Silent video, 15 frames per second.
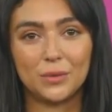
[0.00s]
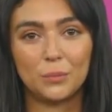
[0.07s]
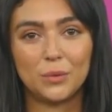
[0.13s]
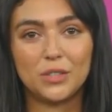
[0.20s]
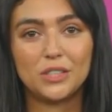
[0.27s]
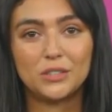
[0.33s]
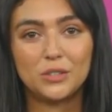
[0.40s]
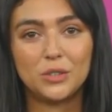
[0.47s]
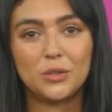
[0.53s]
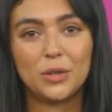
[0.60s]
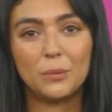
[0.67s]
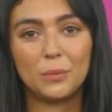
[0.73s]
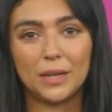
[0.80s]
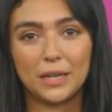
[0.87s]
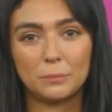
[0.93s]
which is
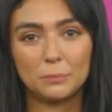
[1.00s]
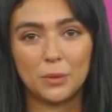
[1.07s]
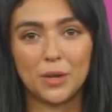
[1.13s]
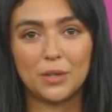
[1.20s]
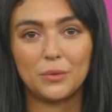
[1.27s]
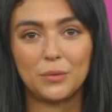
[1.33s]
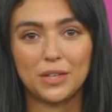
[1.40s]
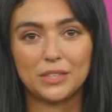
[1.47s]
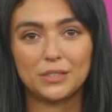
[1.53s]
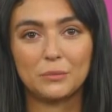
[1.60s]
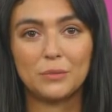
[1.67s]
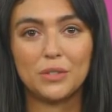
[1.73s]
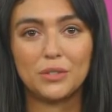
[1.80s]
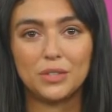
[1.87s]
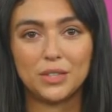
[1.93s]
currently in progress
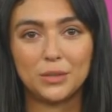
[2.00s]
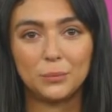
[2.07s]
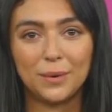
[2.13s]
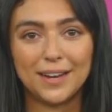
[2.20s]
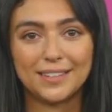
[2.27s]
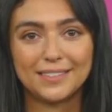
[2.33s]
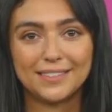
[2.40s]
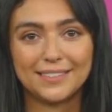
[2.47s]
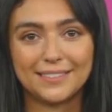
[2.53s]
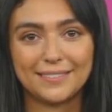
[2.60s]
within the U.S.